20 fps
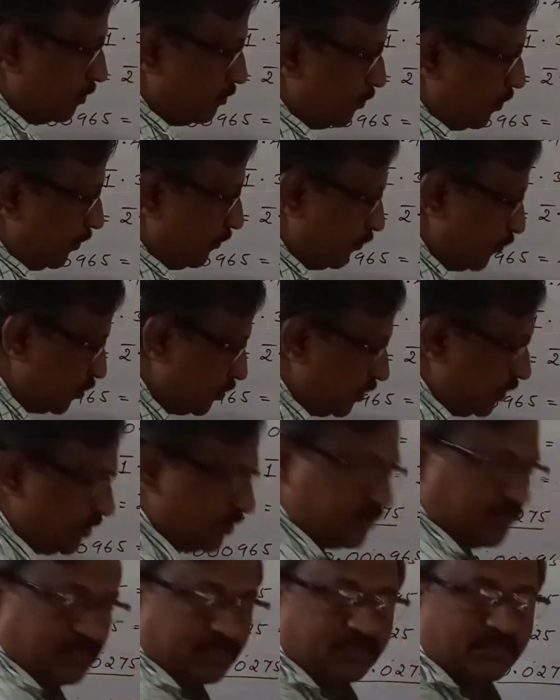Before the
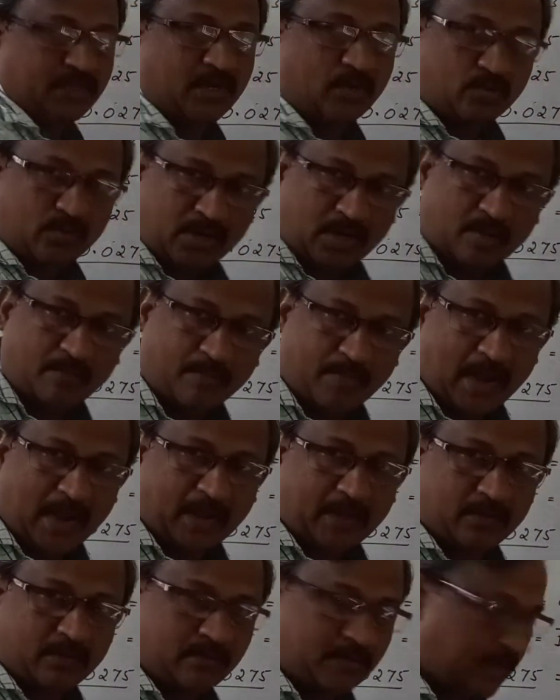digits, you have to come
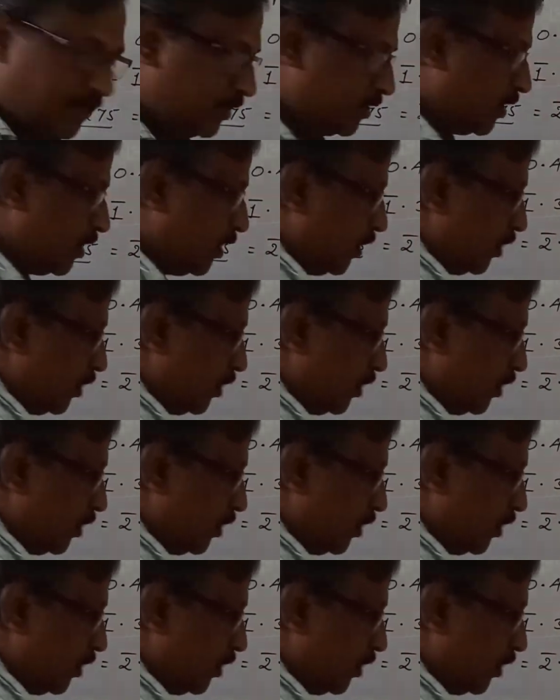back, right?